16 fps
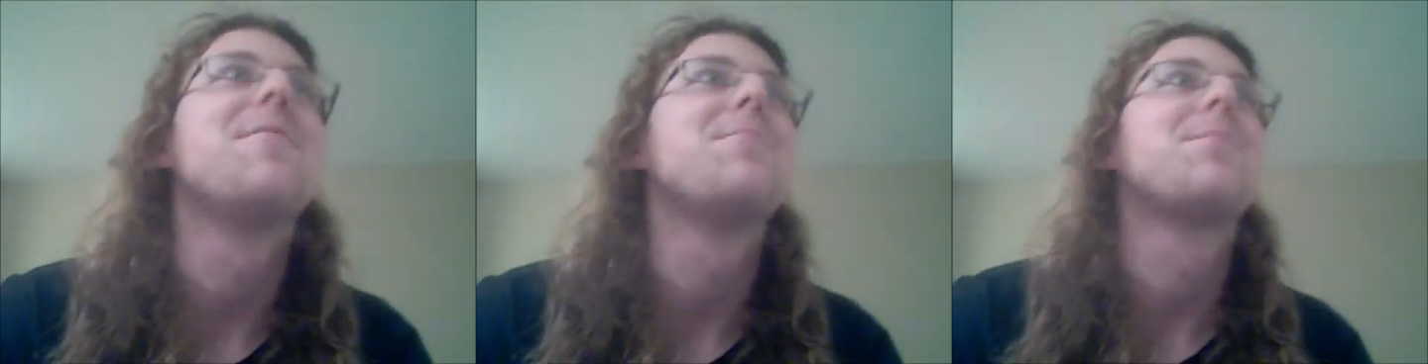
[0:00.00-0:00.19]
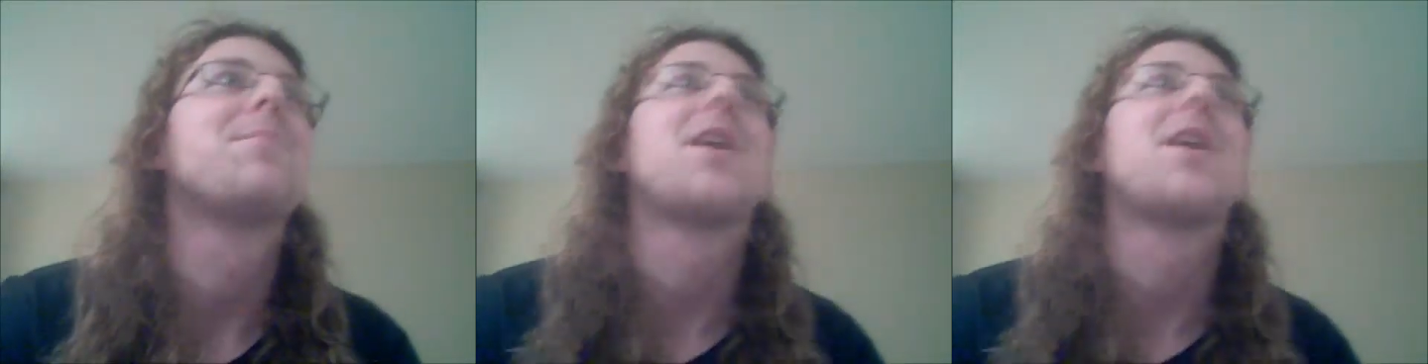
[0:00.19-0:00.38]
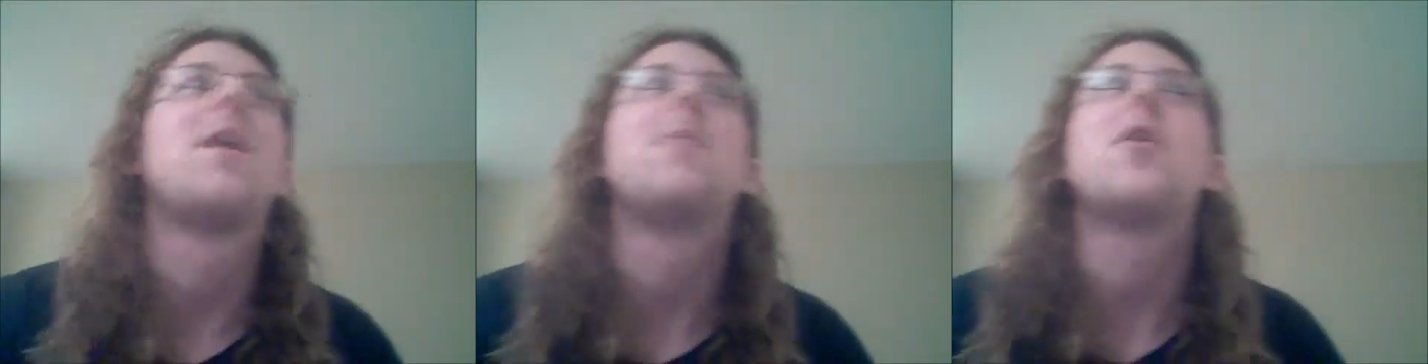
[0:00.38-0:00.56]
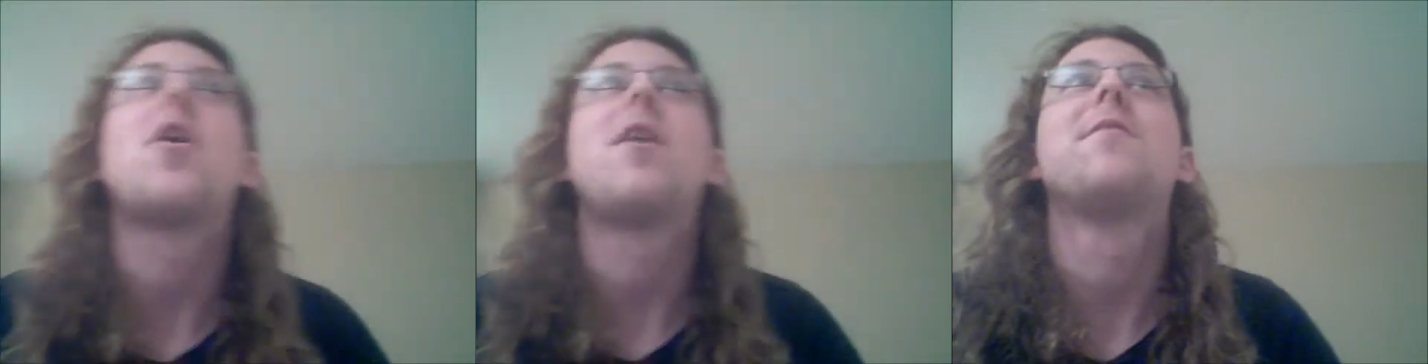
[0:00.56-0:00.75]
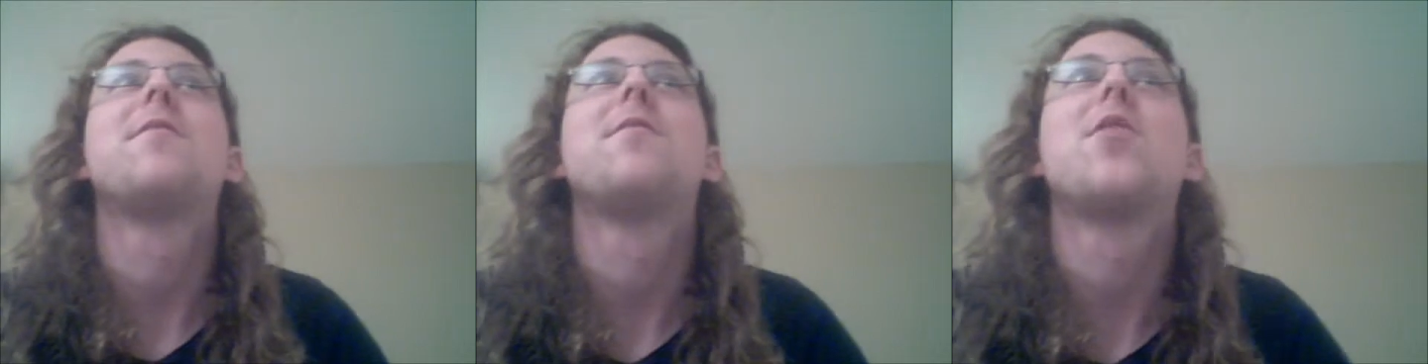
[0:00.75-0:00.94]
coming off
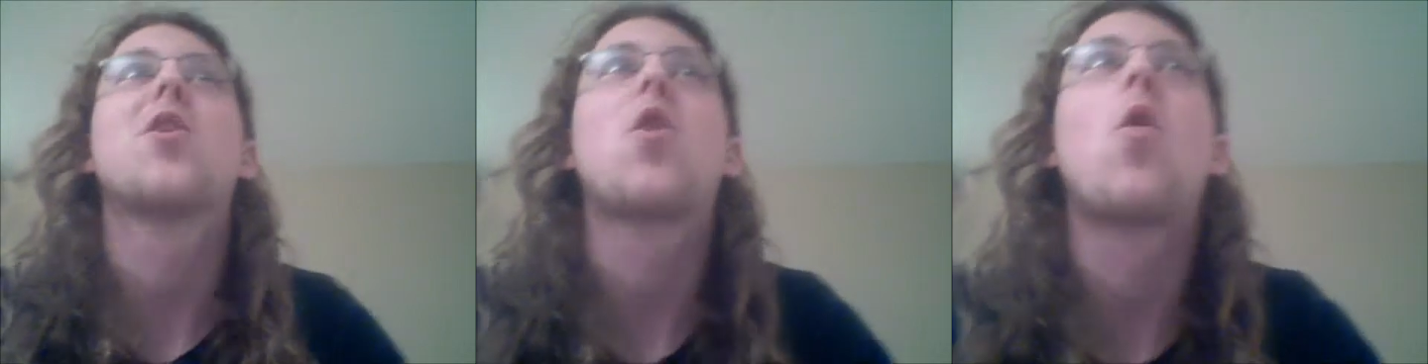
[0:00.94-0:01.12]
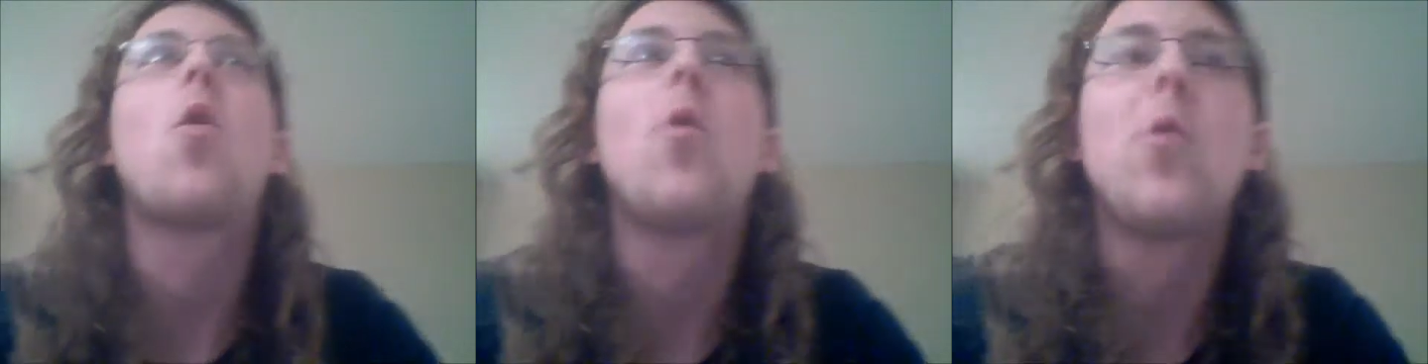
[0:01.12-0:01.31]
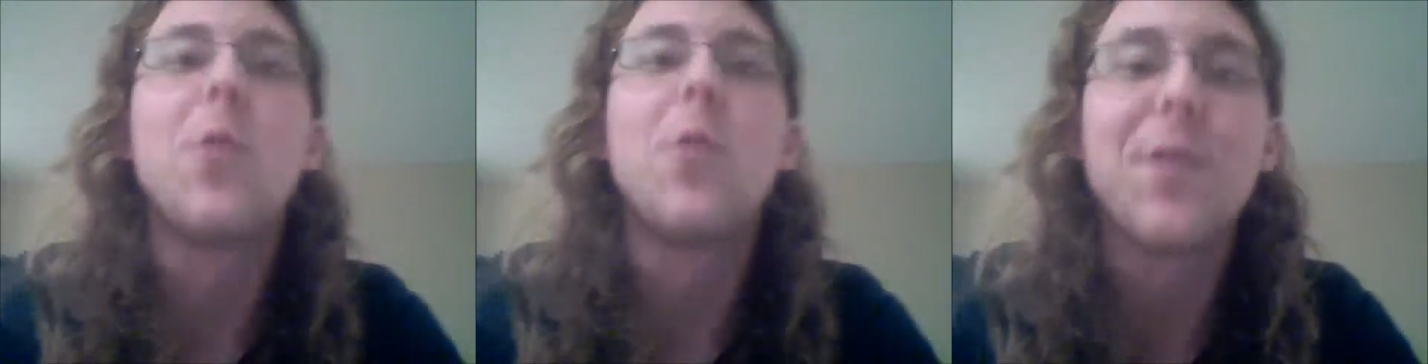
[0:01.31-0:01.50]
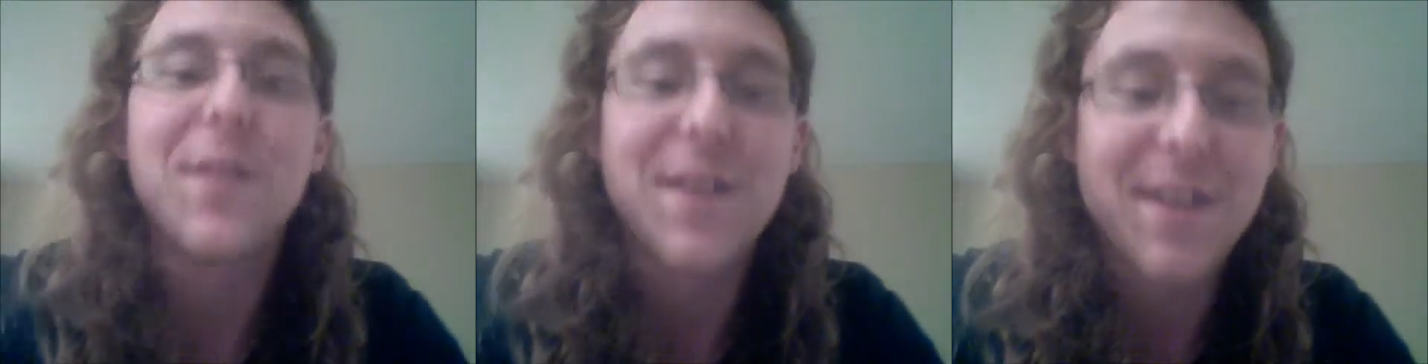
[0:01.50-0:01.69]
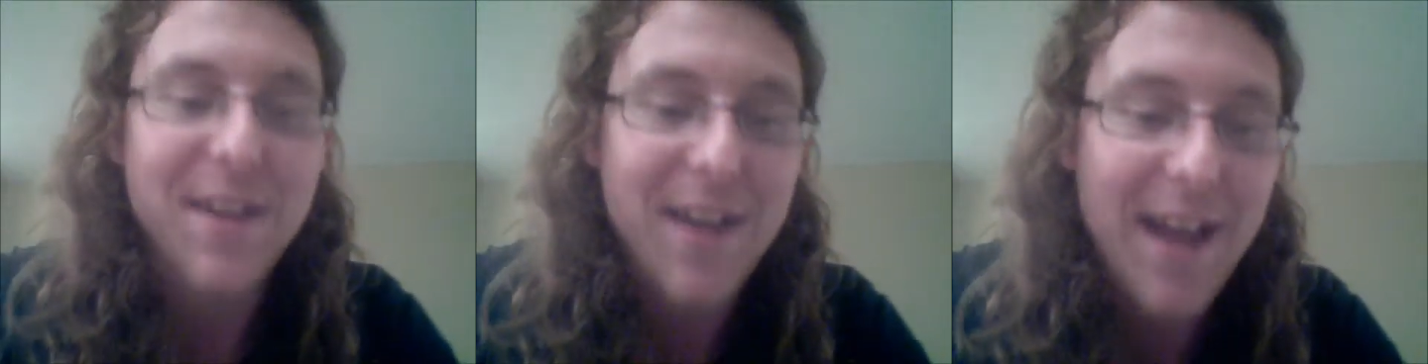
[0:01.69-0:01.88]
of a cold
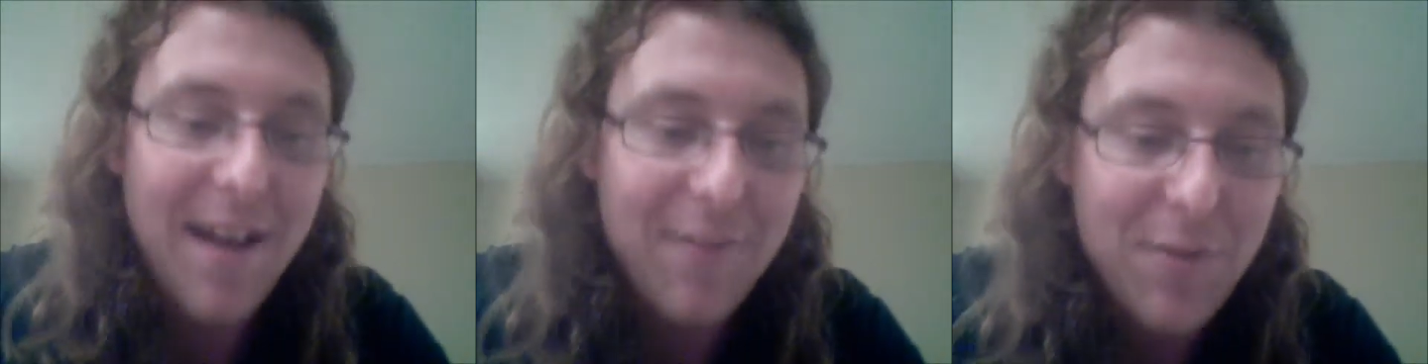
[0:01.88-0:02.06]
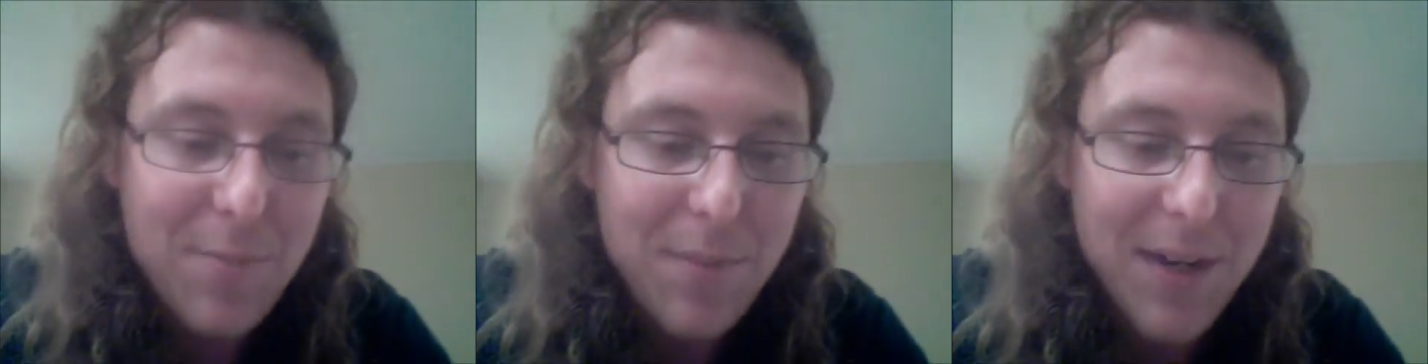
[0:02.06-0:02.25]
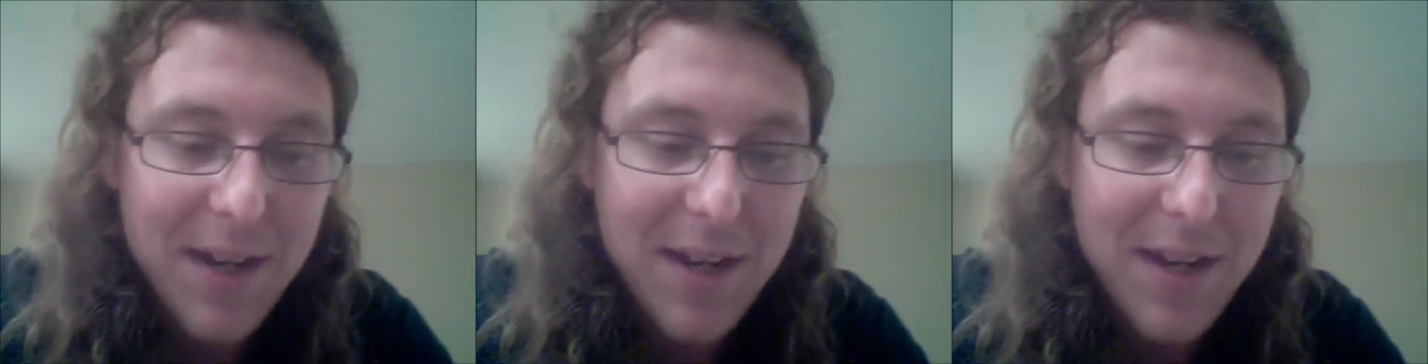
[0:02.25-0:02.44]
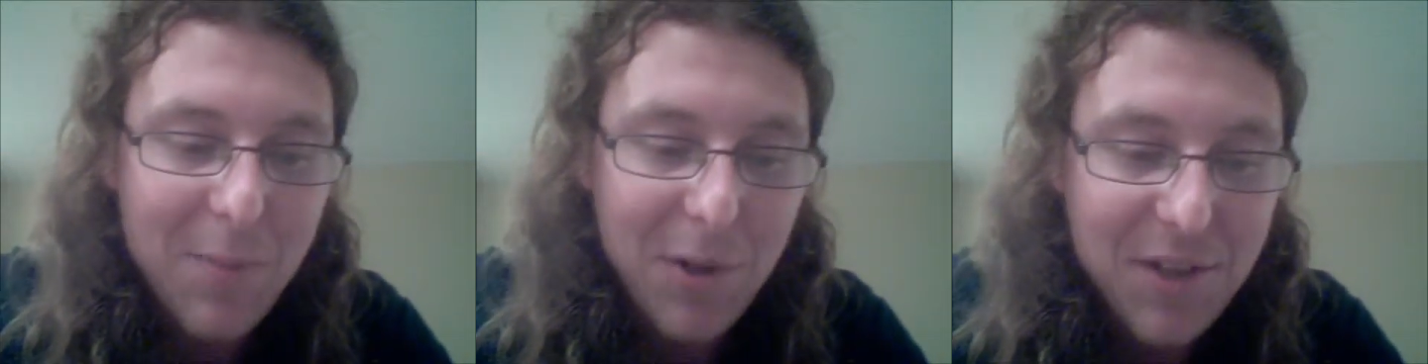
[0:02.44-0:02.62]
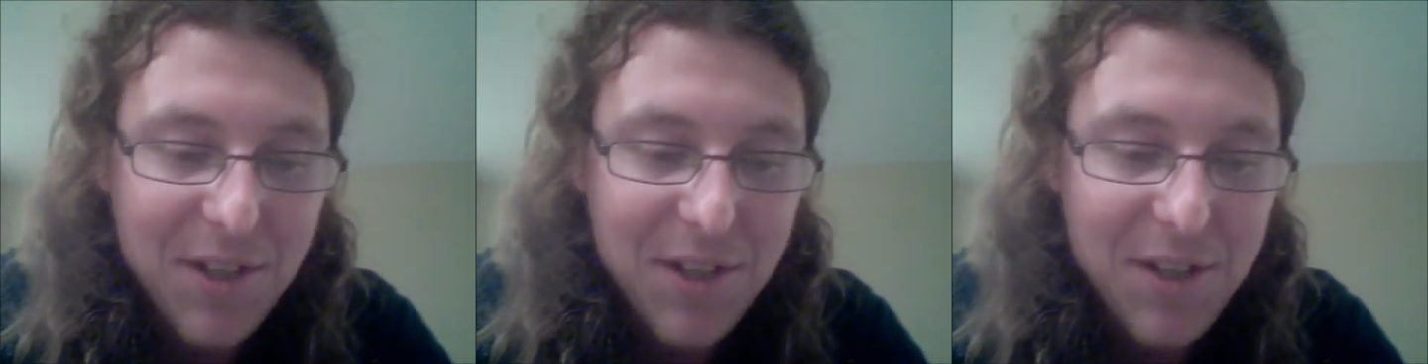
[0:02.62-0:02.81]
and haven't been able
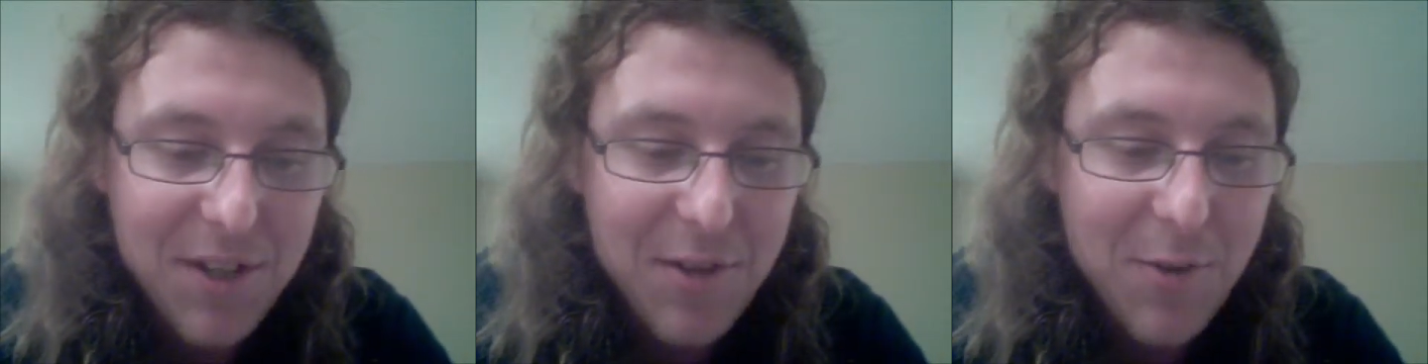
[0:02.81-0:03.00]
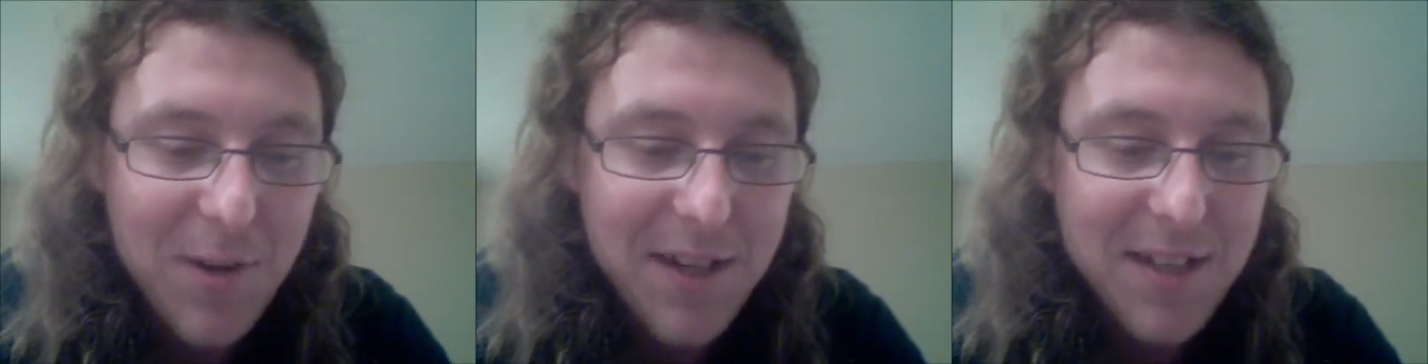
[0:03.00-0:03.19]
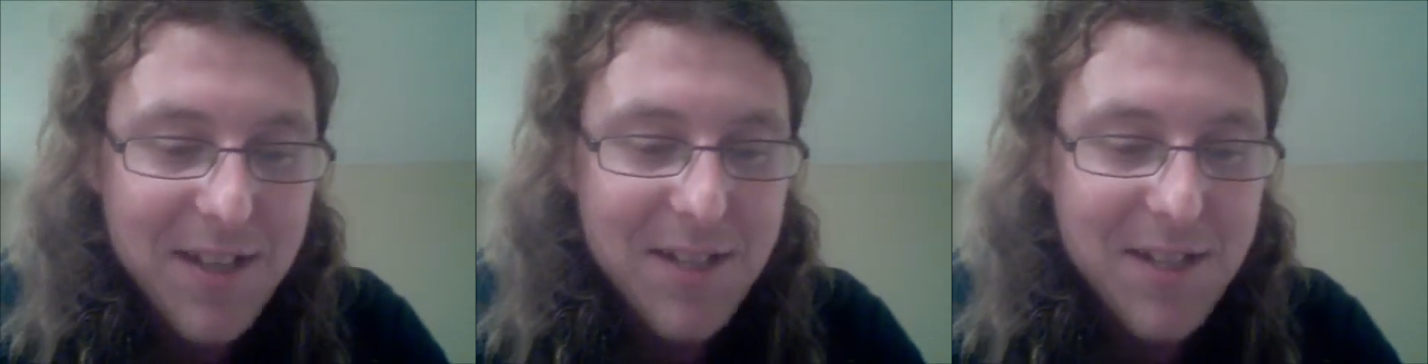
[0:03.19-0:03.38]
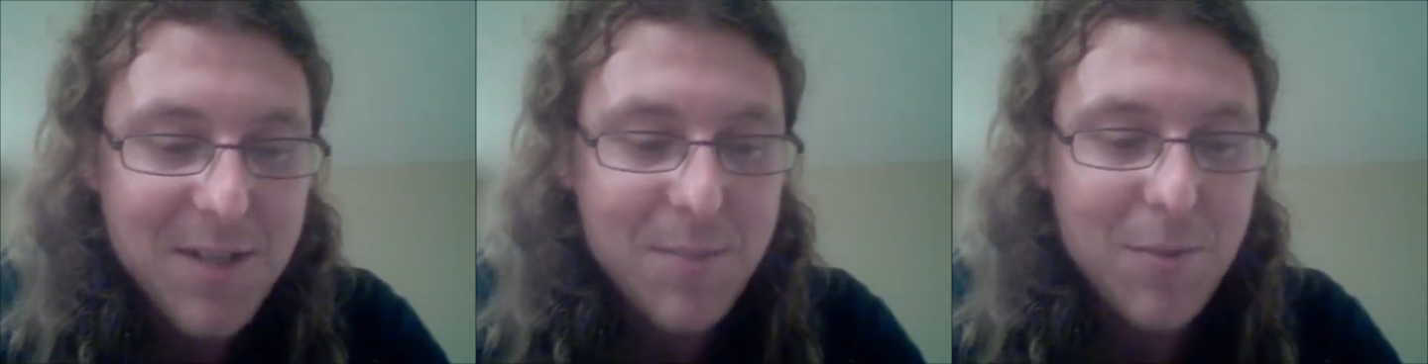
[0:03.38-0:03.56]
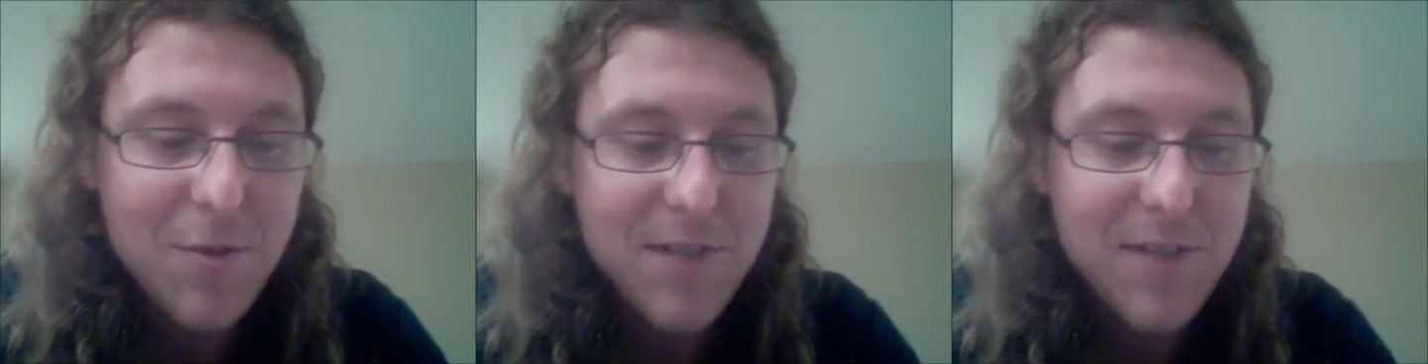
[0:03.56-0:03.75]
to do any of these
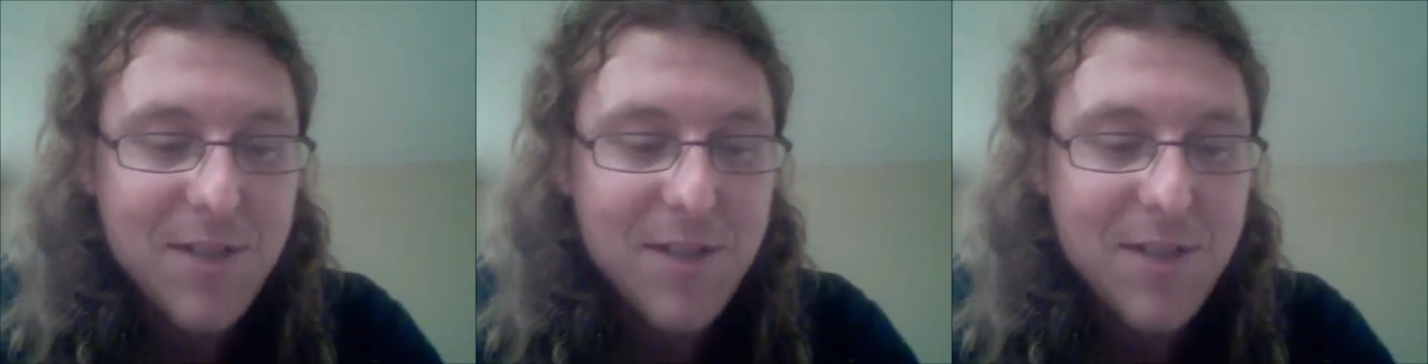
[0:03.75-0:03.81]
movies.